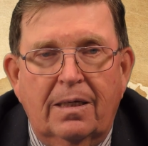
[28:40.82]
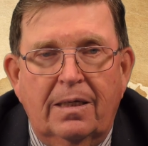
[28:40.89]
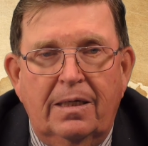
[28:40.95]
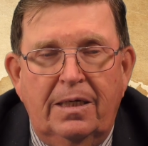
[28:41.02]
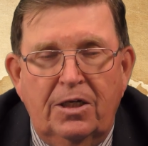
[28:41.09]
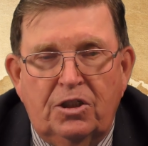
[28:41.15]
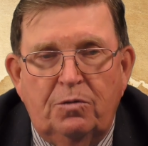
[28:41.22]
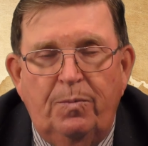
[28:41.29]

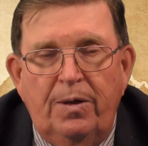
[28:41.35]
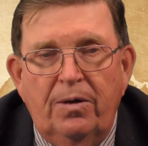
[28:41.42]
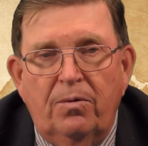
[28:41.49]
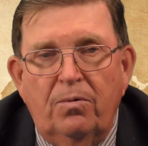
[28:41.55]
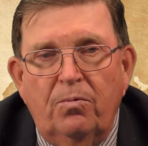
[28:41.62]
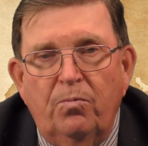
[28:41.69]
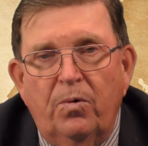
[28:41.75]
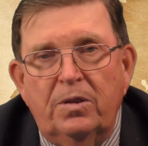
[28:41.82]

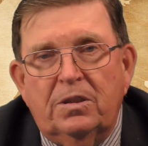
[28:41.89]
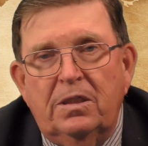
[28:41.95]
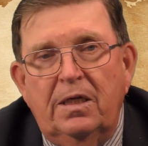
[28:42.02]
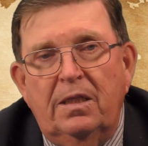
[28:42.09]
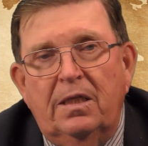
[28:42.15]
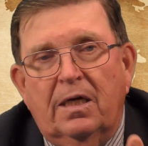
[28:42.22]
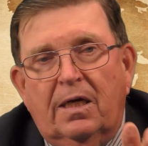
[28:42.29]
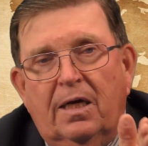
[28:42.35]
Ishmael was
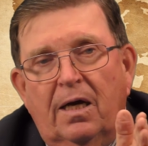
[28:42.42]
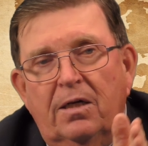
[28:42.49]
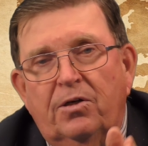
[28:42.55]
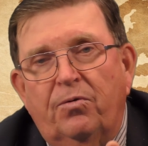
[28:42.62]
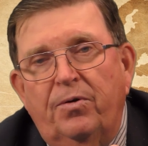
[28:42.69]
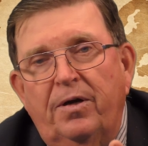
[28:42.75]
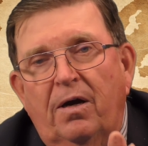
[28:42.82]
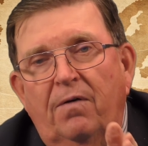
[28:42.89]
in the
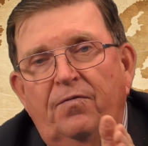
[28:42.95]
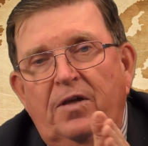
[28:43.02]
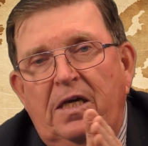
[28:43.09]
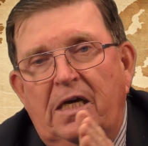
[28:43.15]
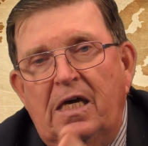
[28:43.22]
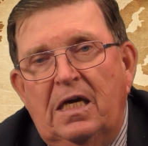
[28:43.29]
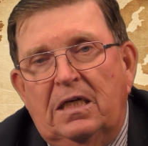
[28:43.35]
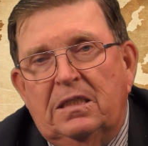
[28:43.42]
country of the
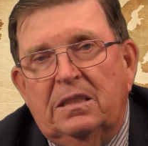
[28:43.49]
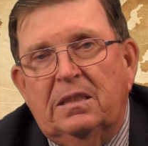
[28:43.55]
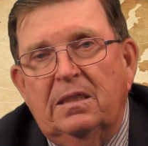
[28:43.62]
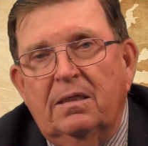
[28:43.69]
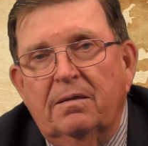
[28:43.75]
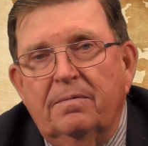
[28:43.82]
east.